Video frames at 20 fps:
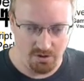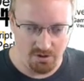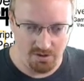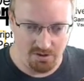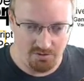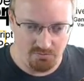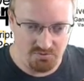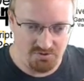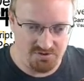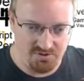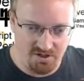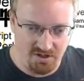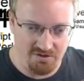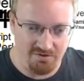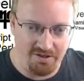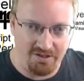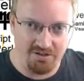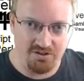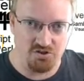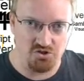it was kind
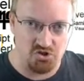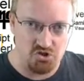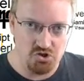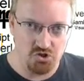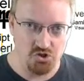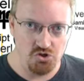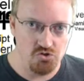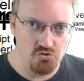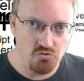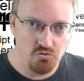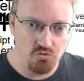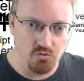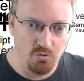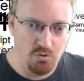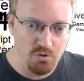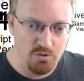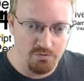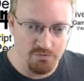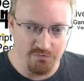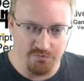of like this
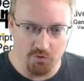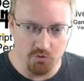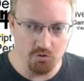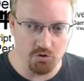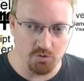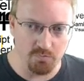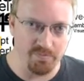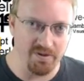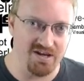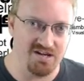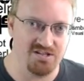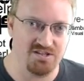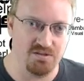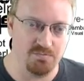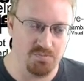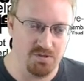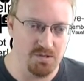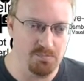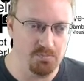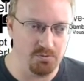new voter base
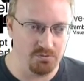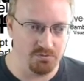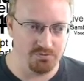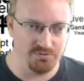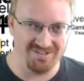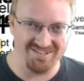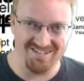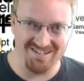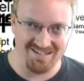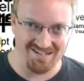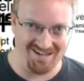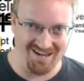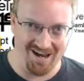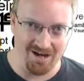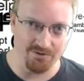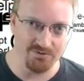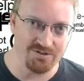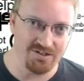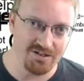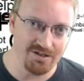that people
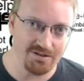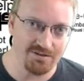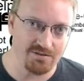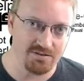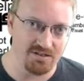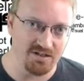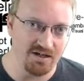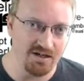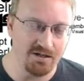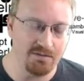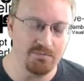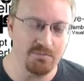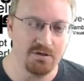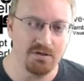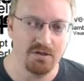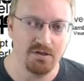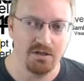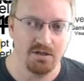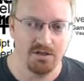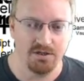discounted at the time.
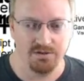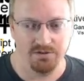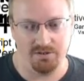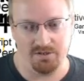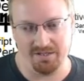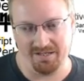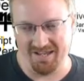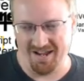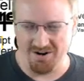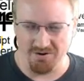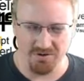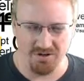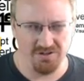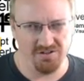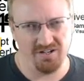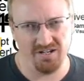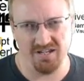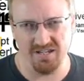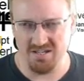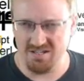Like, how are
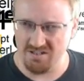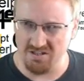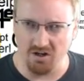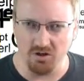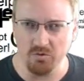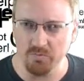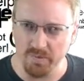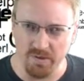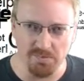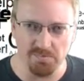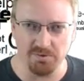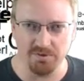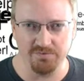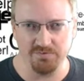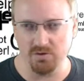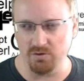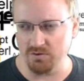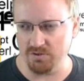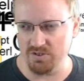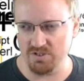you going to get young people to
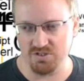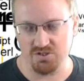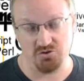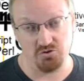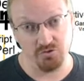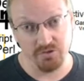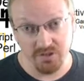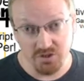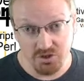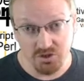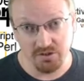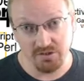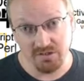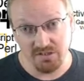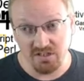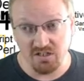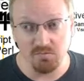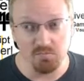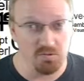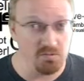vote? Because
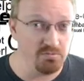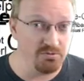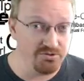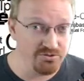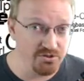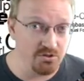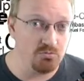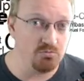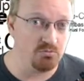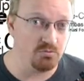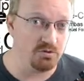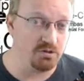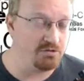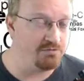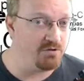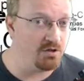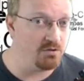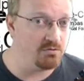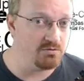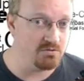traditionally, young people don't really
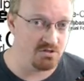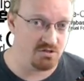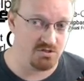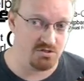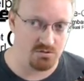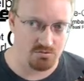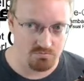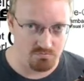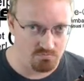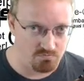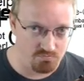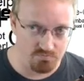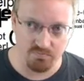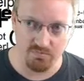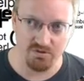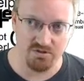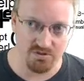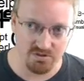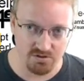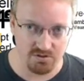vote. It
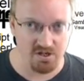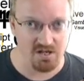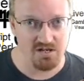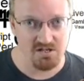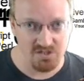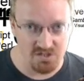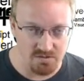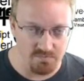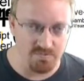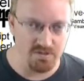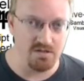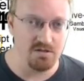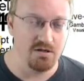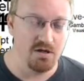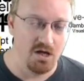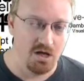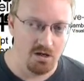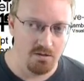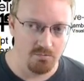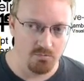tends to be
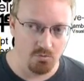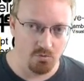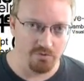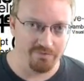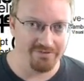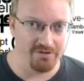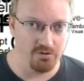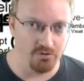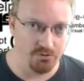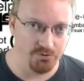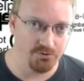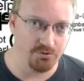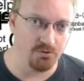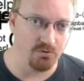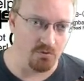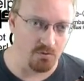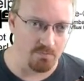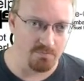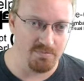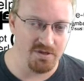more of the older
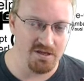or